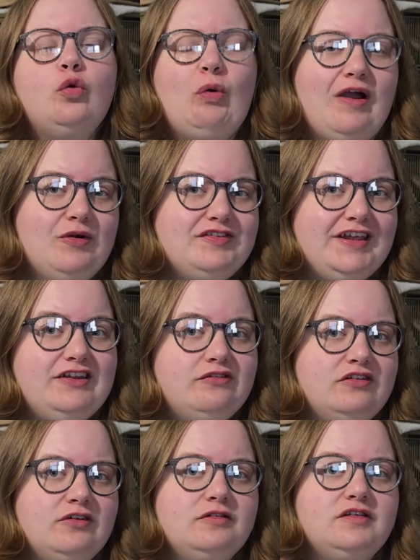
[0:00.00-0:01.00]
where I was
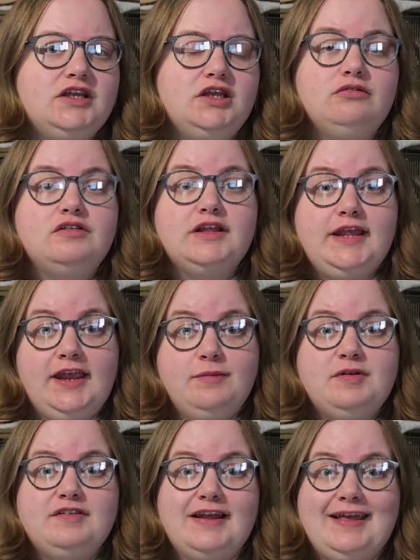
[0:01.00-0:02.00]
introducing you to the
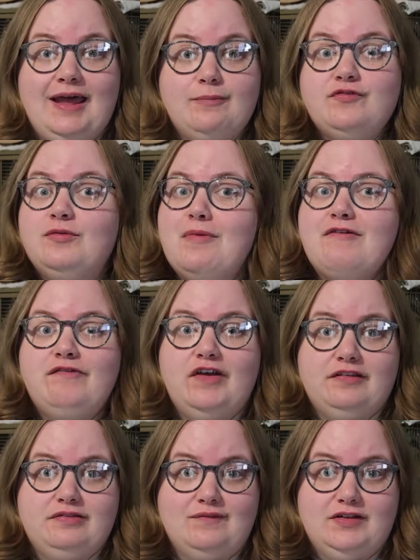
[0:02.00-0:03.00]
keepers I kept from my first